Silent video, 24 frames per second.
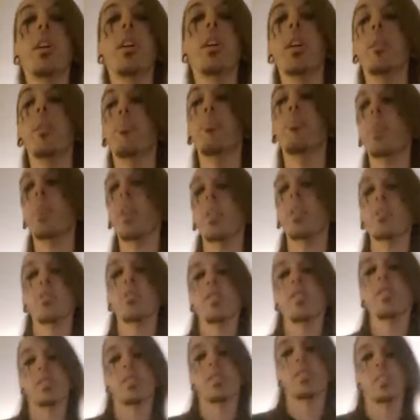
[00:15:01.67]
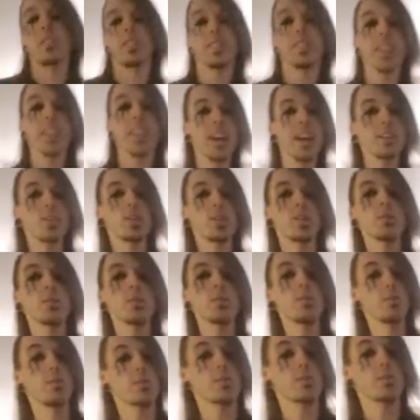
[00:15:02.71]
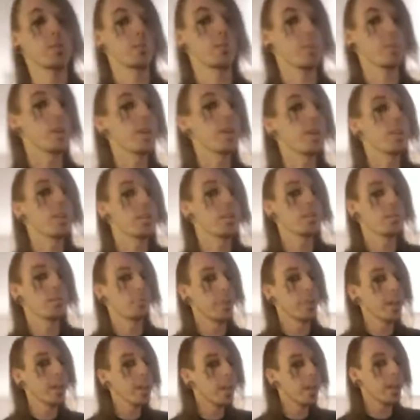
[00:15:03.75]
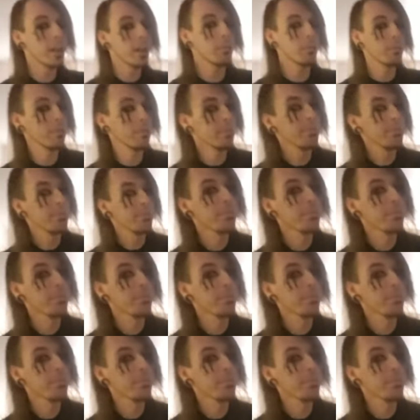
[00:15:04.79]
and piercings and tattoos as well and makeup.